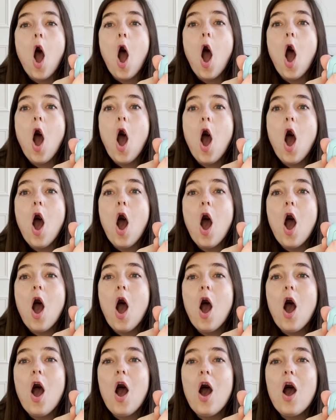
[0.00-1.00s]

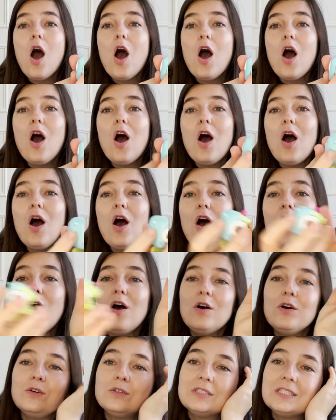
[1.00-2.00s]

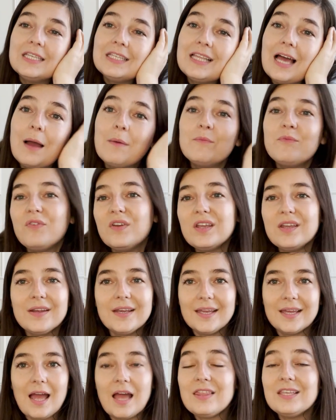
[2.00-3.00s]
Oh, see, I'm
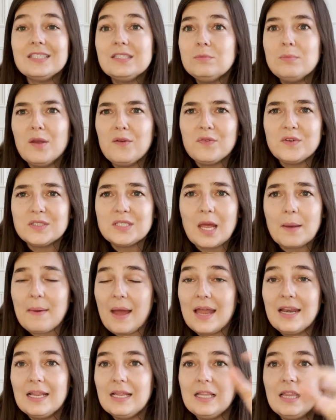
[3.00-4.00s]
figuring it. This is my first time.
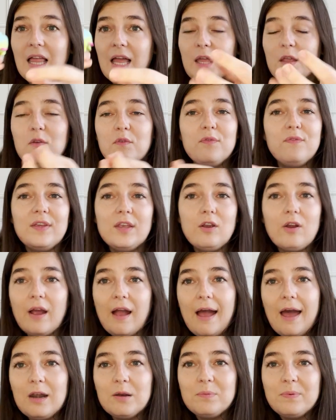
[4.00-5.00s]
I didn't like figure out
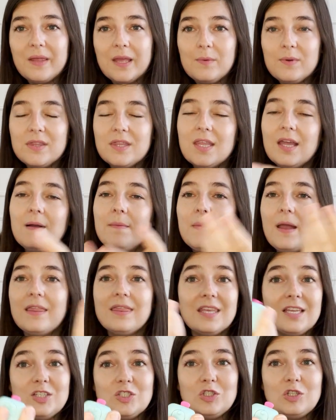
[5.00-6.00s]
how to play with them and
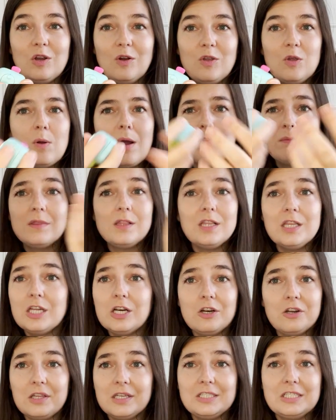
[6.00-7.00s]
then show you. I'm
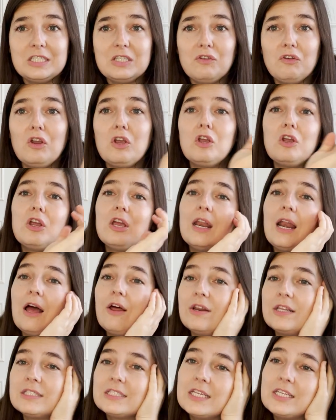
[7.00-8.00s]
literally just figuring it
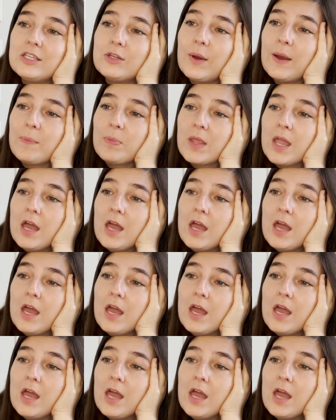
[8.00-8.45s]
out as I do it.